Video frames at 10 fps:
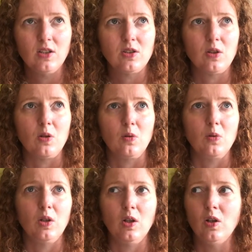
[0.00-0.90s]

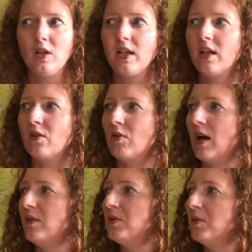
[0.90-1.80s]
So looking
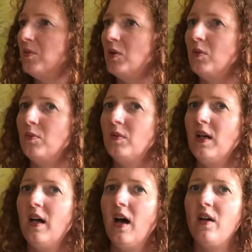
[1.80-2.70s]
around the room
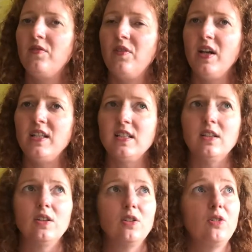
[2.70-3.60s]
and
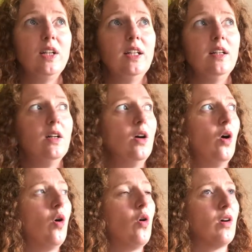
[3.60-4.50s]
finding 3
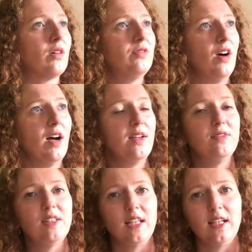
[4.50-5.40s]
or 5
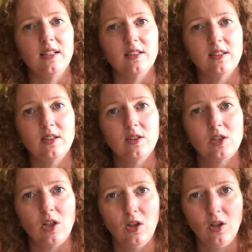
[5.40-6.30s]
things
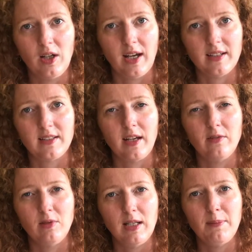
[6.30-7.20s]
to look at
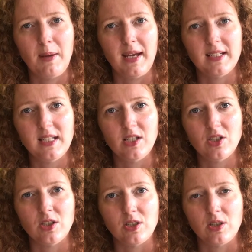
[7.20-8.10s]
and really pay
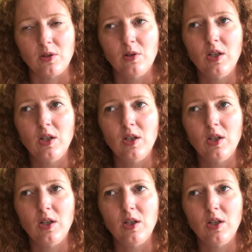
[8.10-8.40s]
attention to.